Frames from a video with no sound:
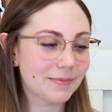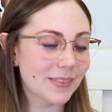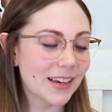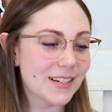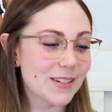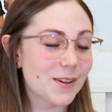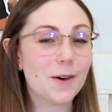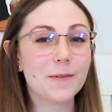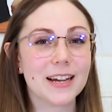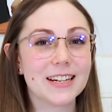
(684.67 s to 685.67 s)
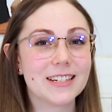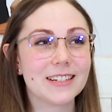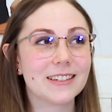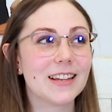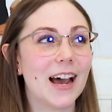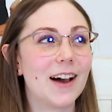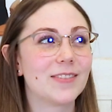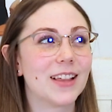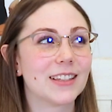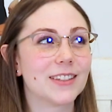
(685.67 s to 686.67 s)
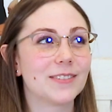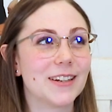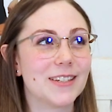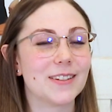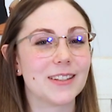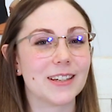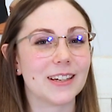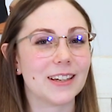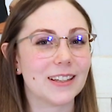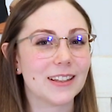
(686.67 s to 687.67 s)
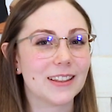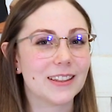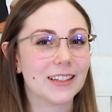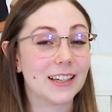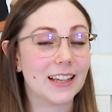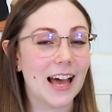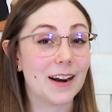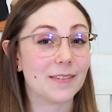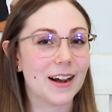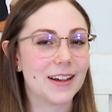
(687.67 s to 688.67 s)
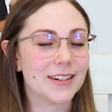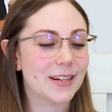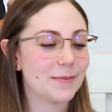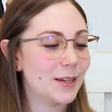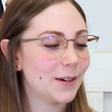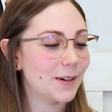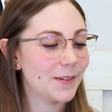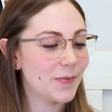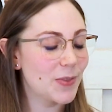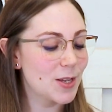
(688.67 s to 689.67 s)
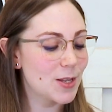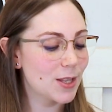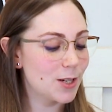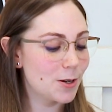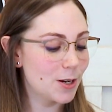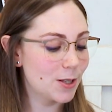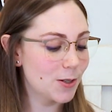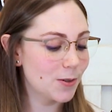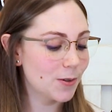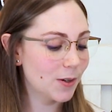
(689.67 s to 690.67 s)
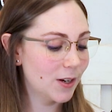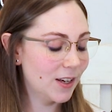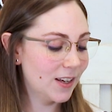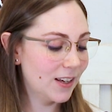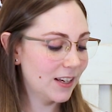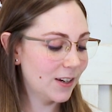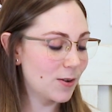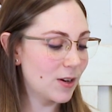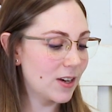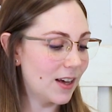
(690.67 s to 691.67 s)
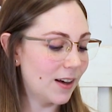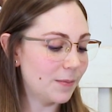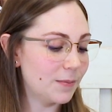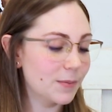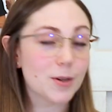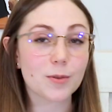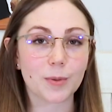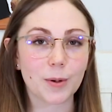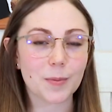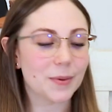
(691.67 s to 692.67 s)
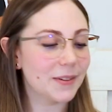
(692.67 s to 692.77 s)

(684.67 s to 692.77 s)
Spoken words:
I just can't wait to have like the rest of the clan around him, you know, the Jujutsu group.